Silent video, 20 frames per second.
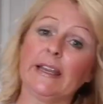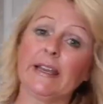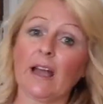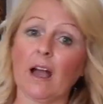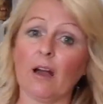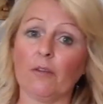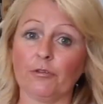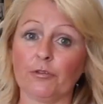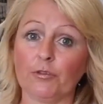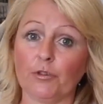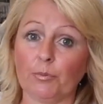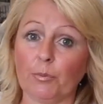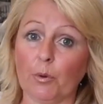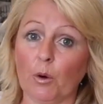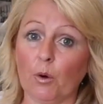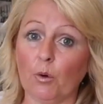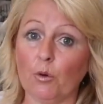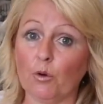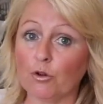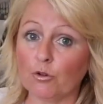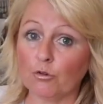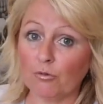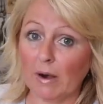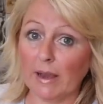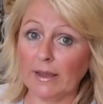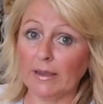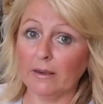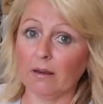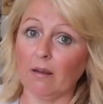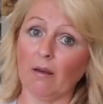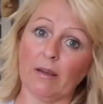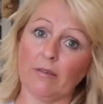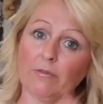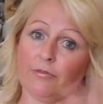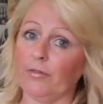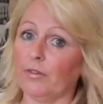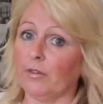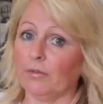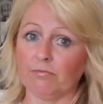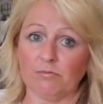comfortable, great like
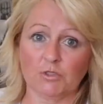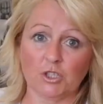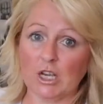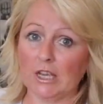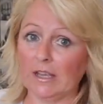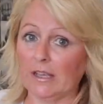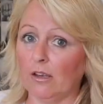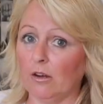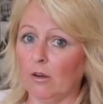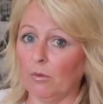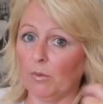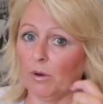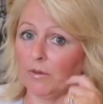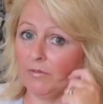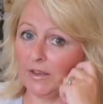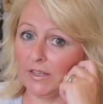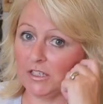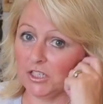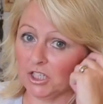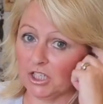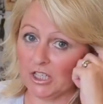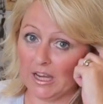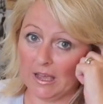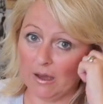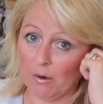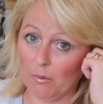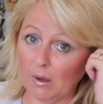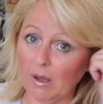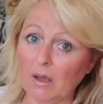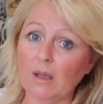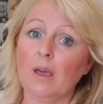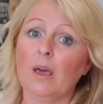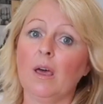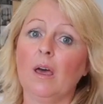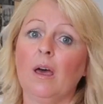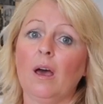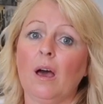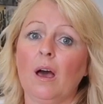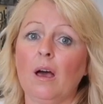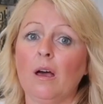for chucking on when I've had a shower,
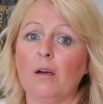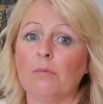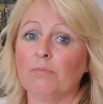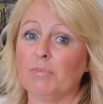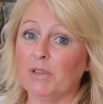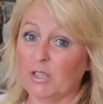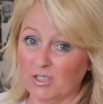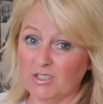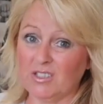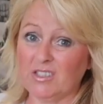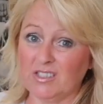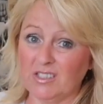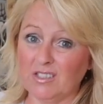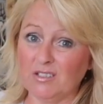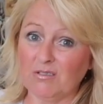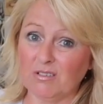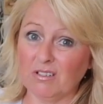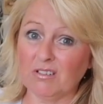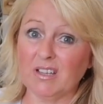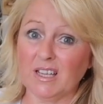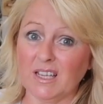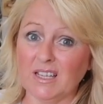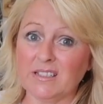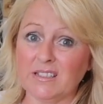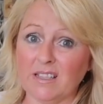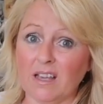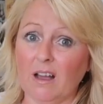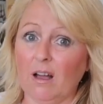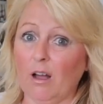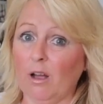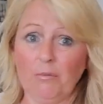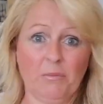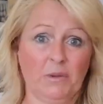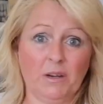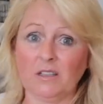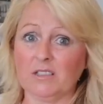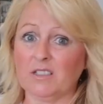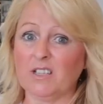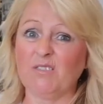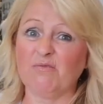because I've still got kids at home and
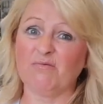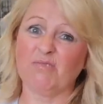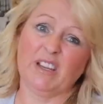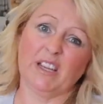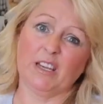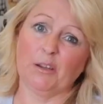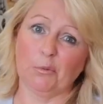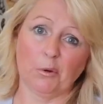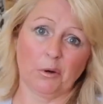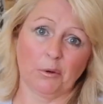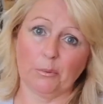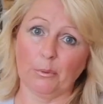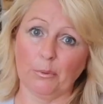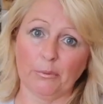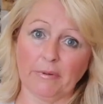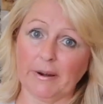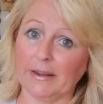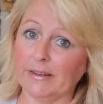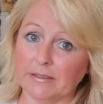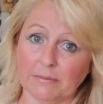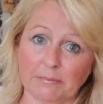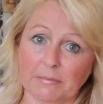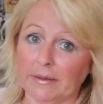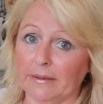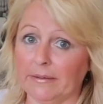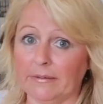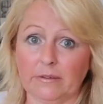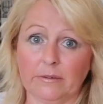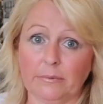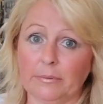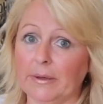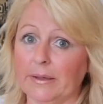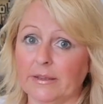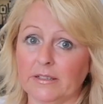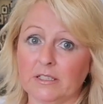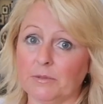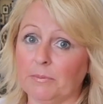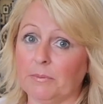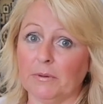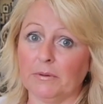I don't really want to walk around in my underwear,
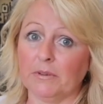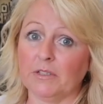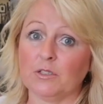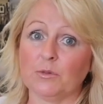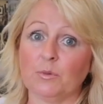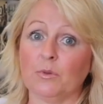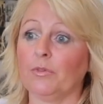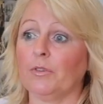to be honest with